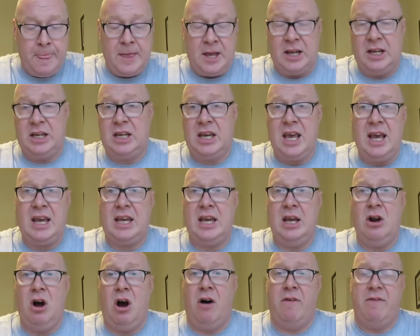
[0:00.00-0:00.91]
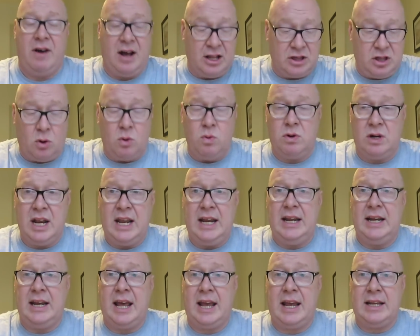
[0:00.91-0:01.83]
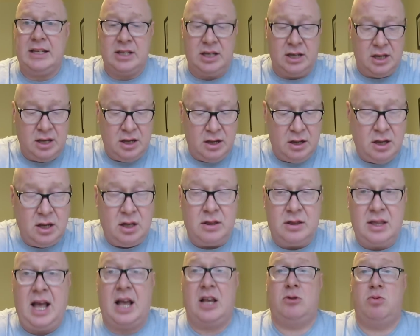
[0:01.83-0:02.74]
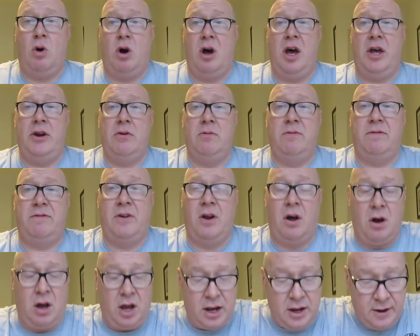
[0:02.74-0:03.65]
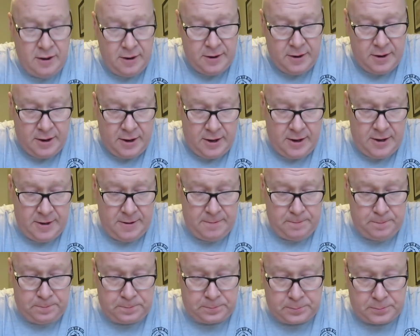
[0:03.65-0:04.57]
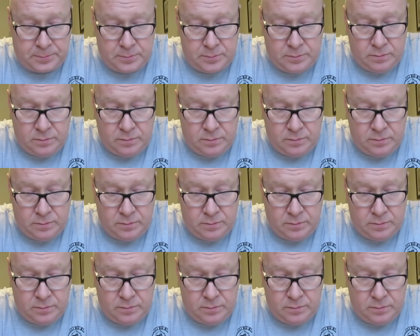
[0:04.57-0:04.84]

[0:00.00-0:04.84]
and kicking off. I don't need it. That's why I don't fly. And